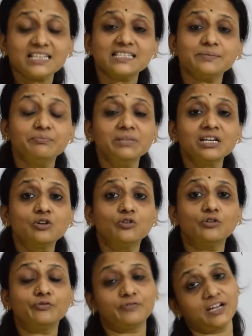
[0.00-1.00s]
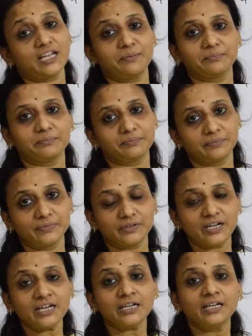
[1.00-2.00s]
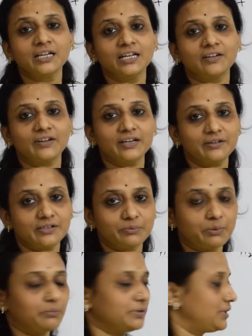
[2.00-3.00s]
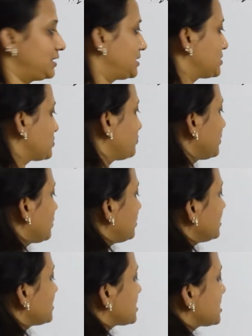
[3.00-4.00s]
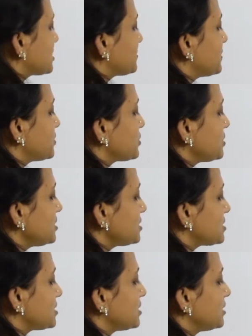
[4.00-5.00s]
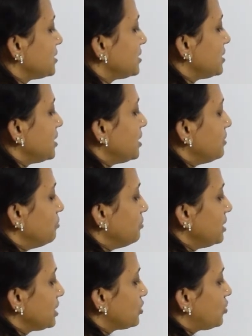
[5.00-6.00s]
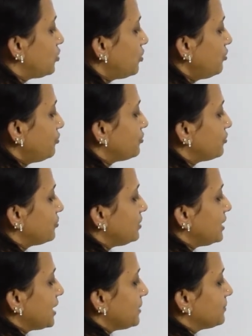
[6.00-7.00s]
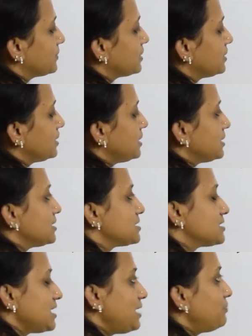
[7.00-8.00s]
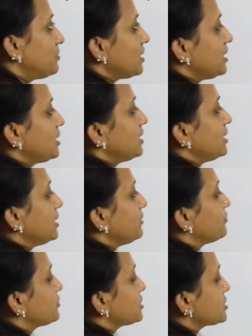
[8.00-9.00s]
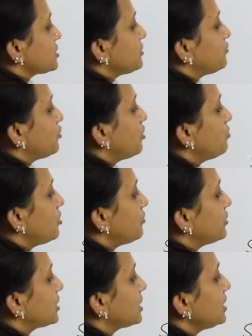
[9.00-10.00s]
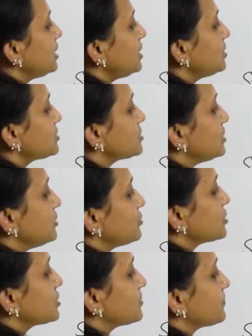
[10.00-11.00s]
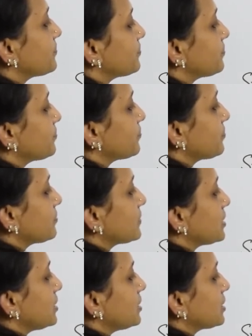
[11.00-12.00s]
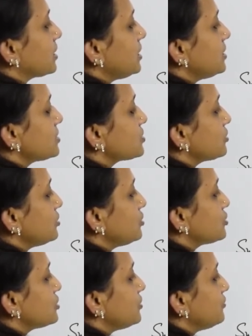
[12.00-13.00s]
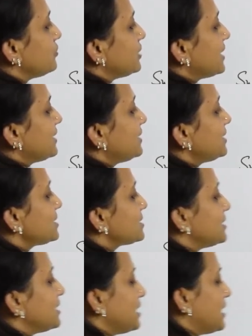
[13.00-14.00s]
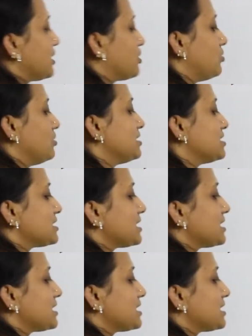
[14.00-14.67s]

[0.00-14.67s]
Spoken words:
milk of lime, right, remember that. So we call this suspension as milk of lime. The same thing, if it is in the form of a clear solution, if you get that, then I call this